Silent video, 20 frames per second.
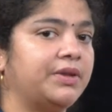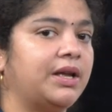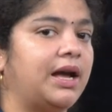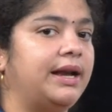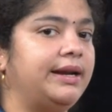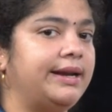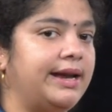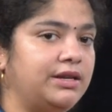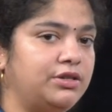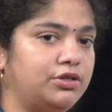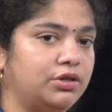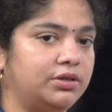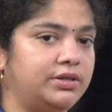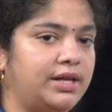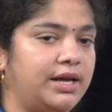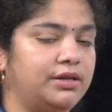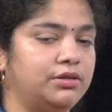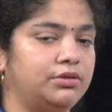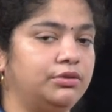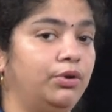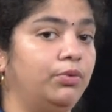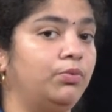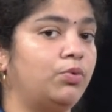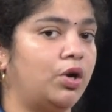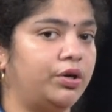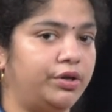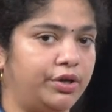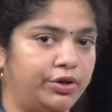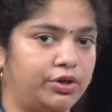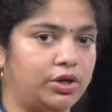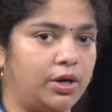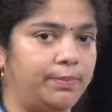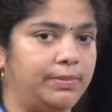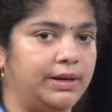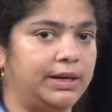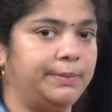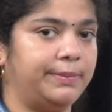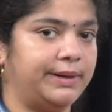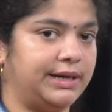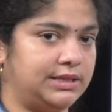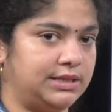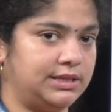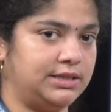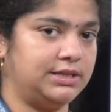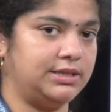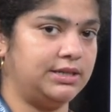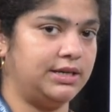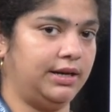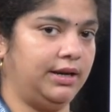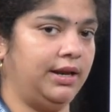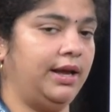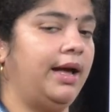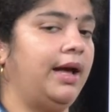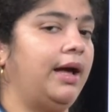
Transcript: and ensure there is no water droplet present in it.